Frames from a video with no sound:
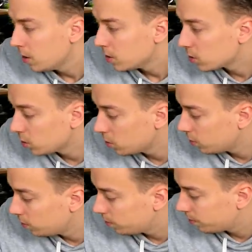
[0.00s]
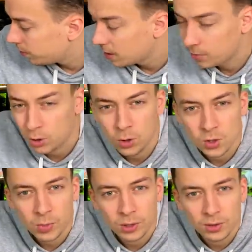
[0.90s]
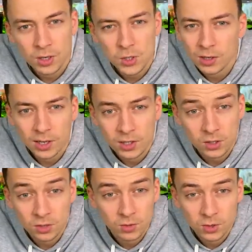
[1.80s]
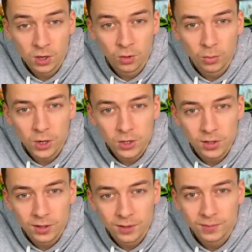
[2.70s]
So yeah, curious about this, and let's start unboxing it.